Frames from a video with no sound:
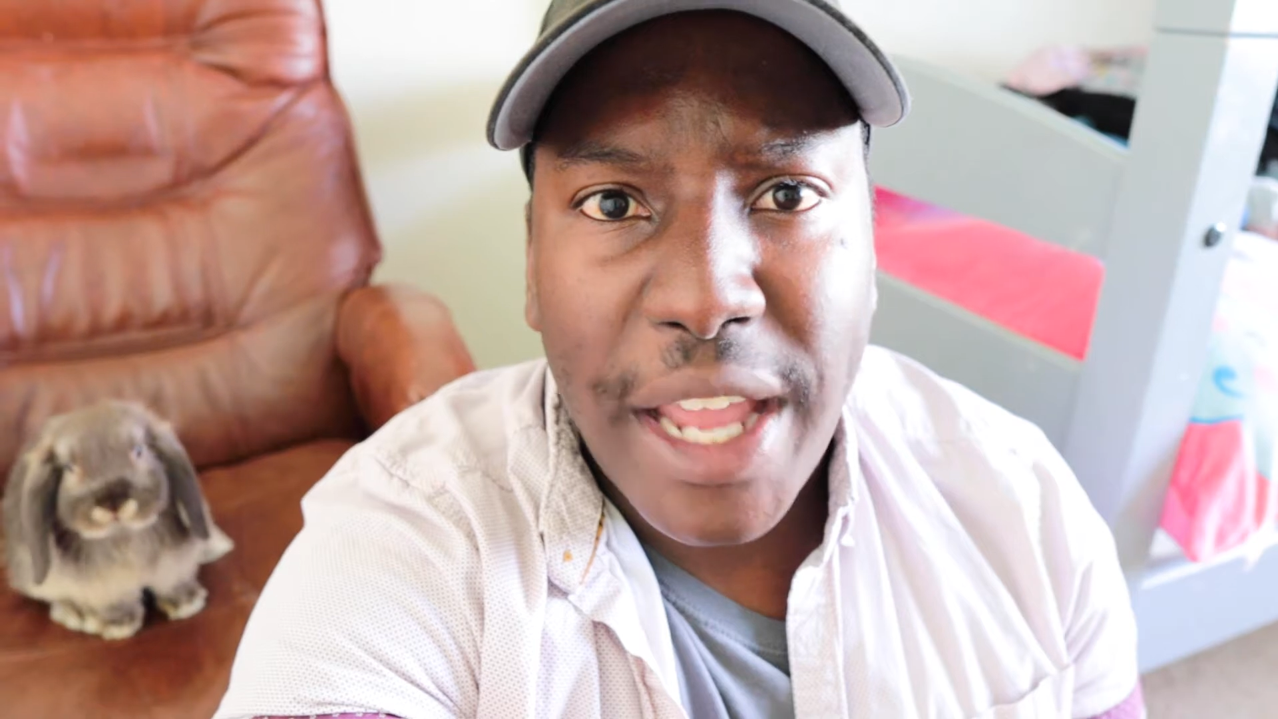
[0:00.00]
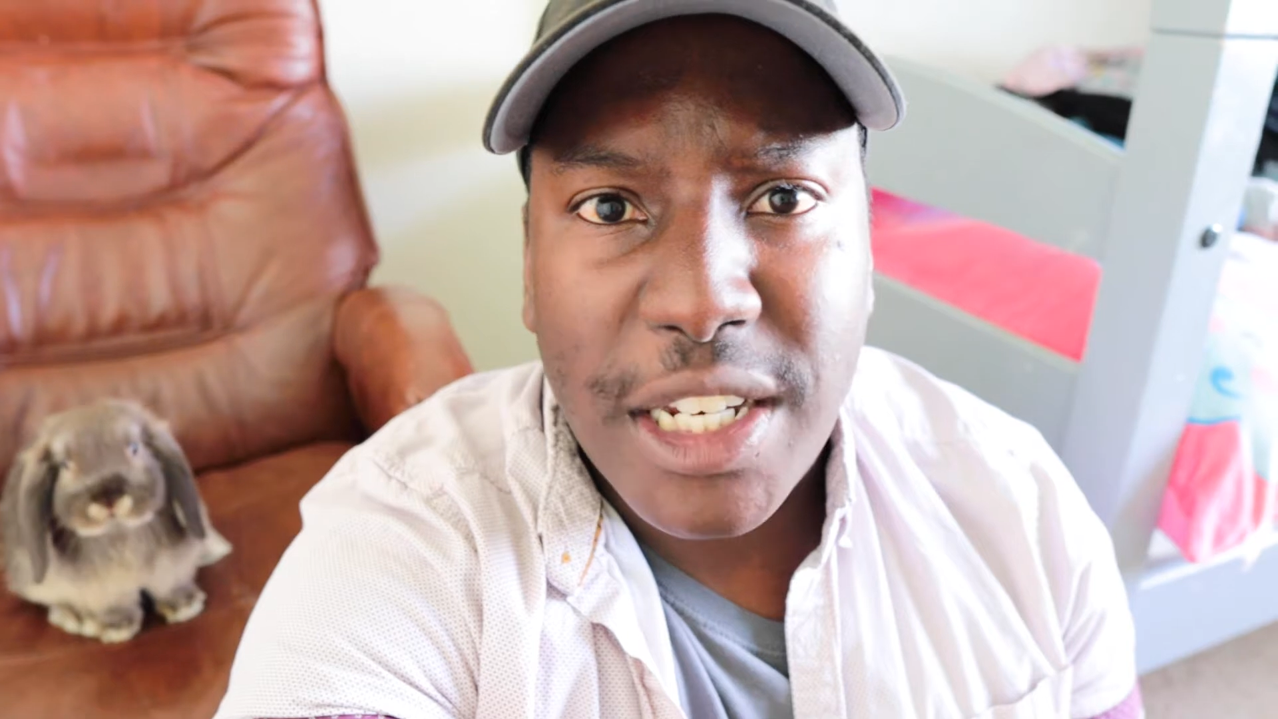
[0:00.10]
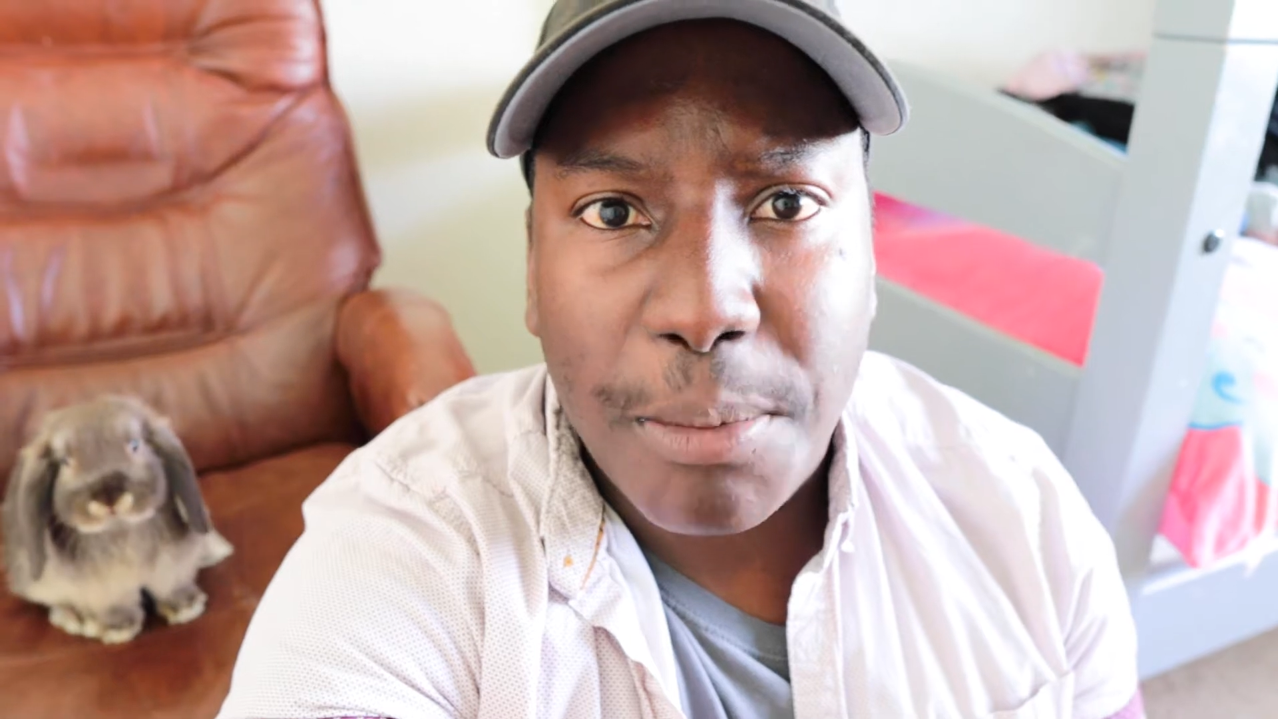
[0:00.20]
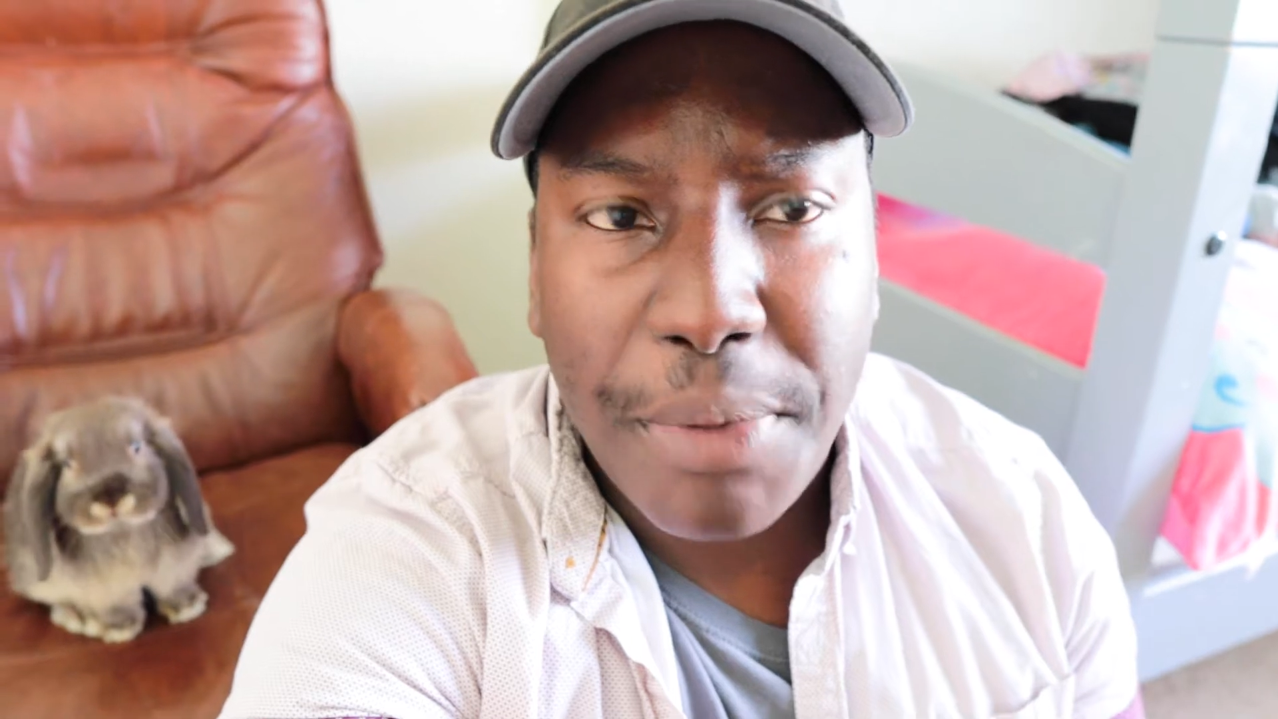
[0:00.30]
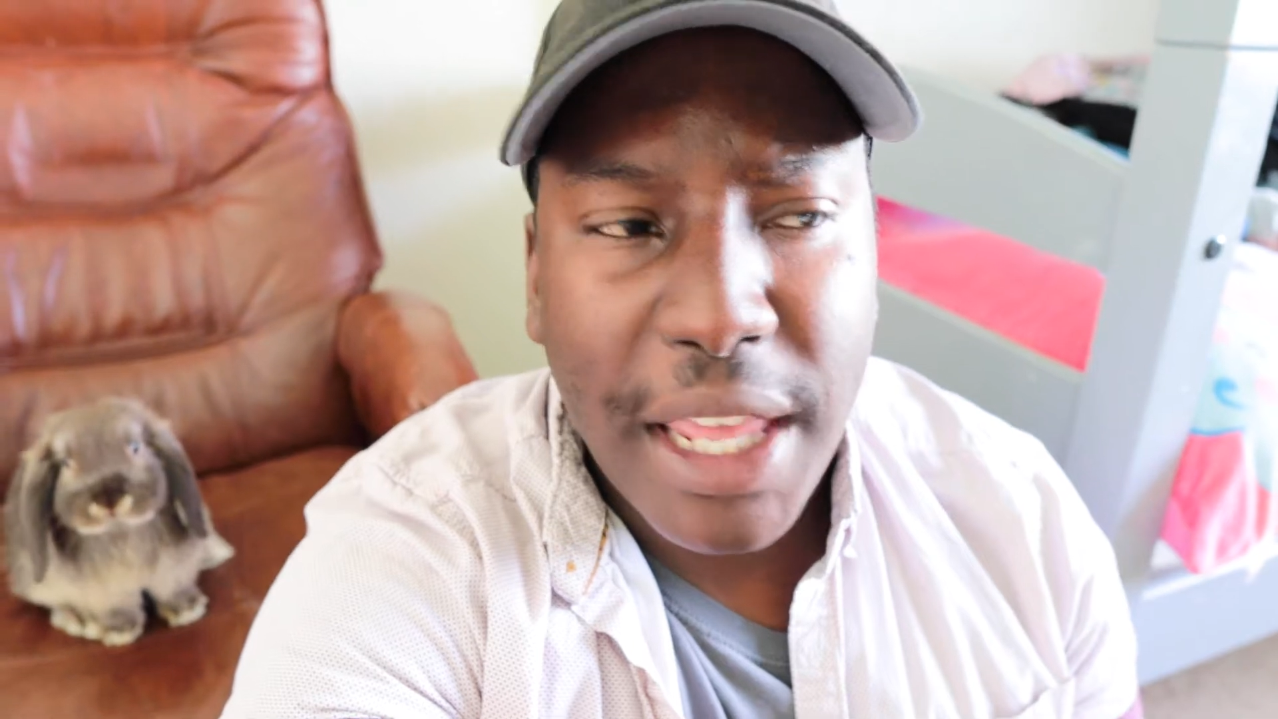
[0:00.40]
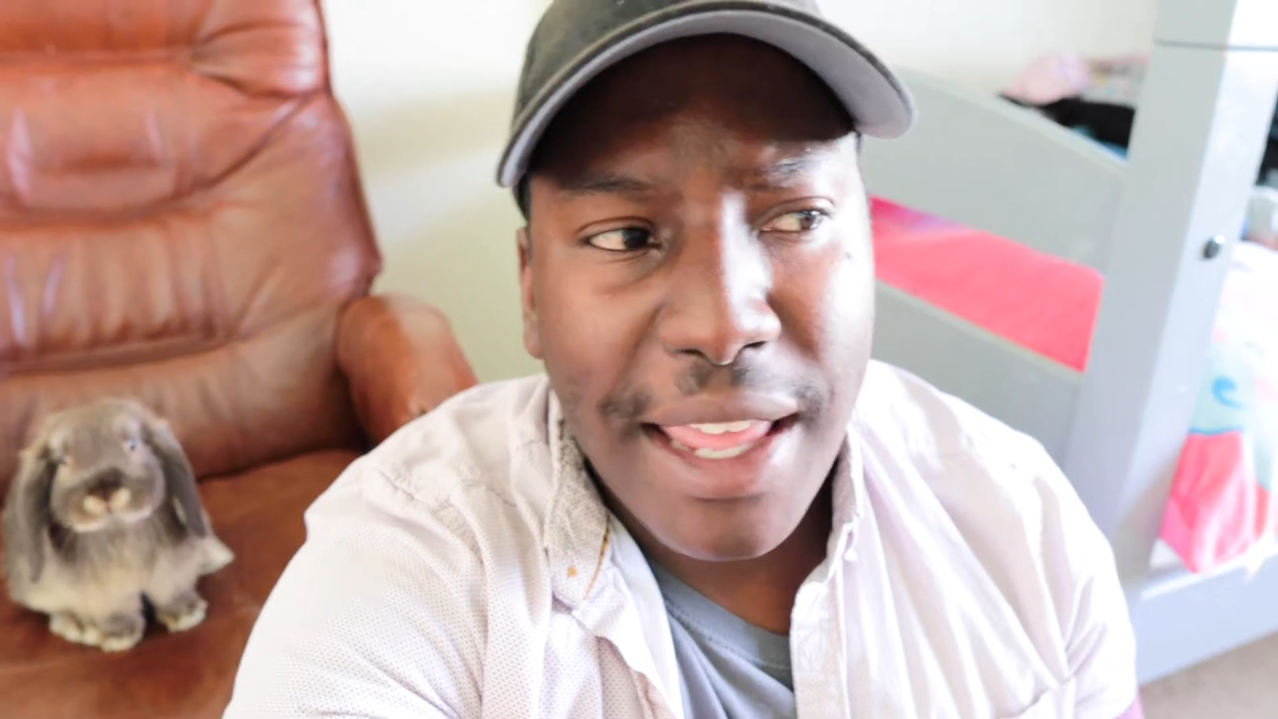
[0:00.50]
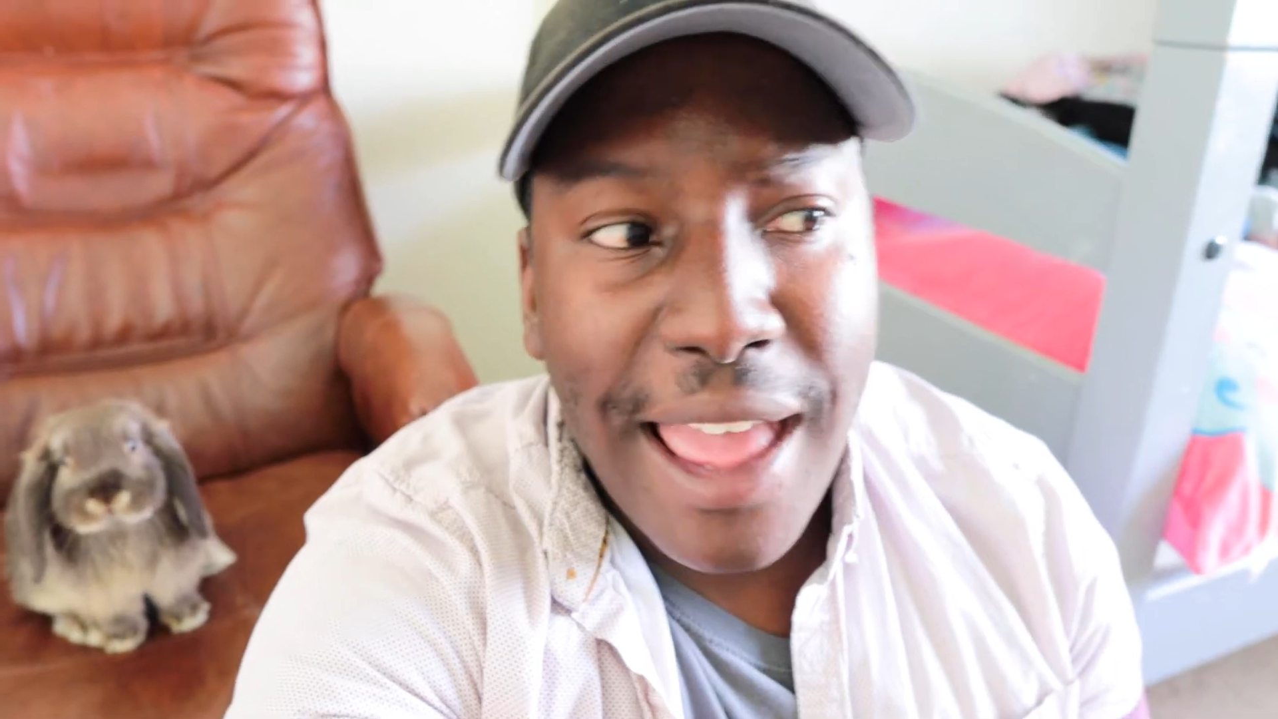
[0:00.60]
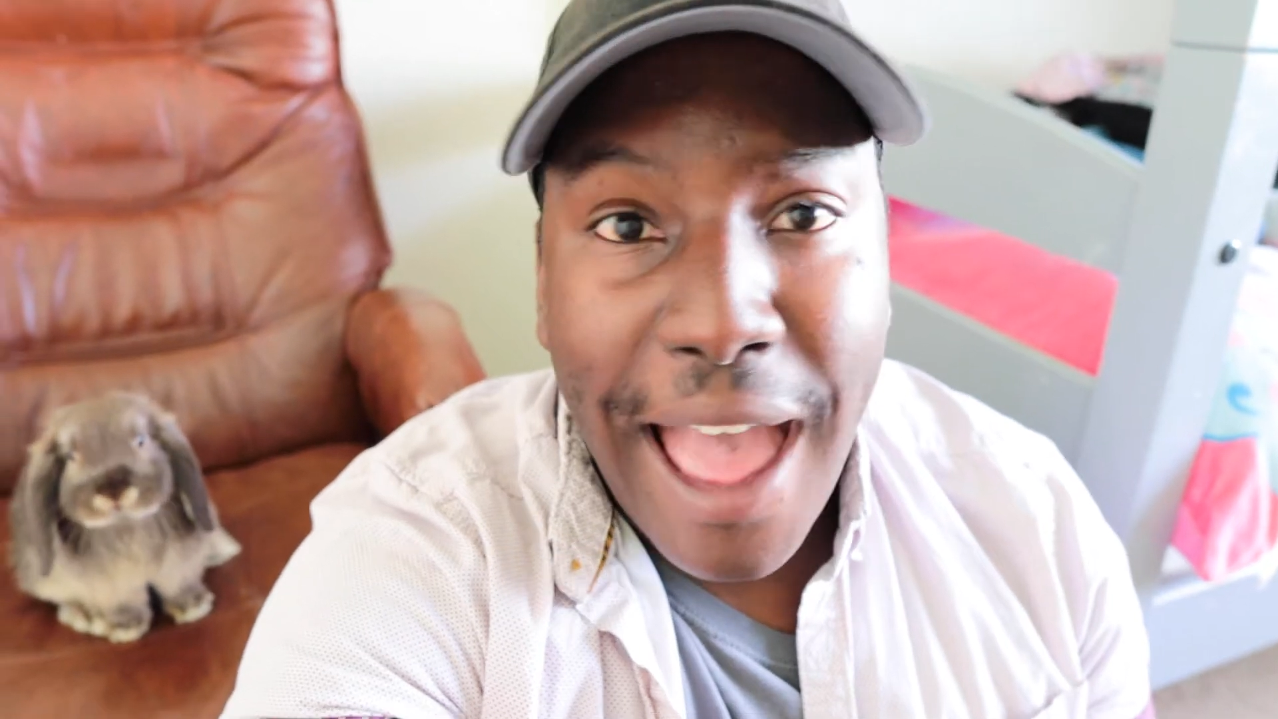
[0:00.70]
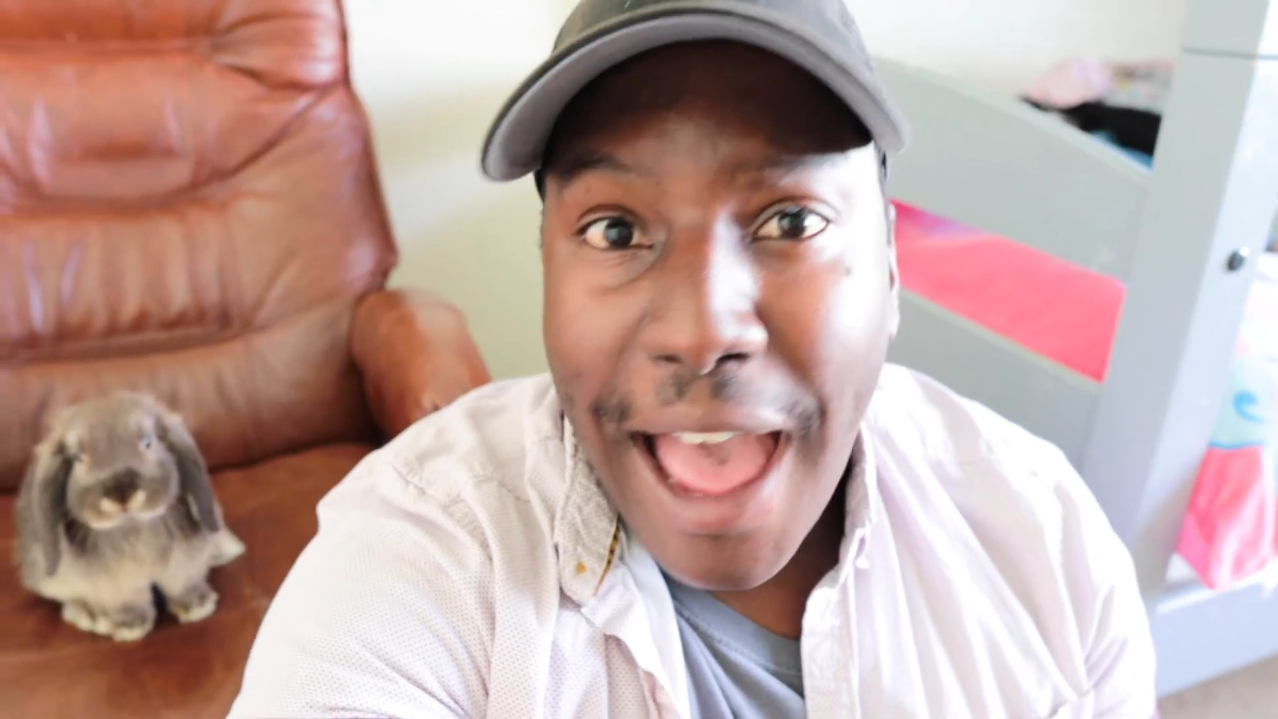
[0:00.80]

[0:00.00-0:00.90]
Agent B.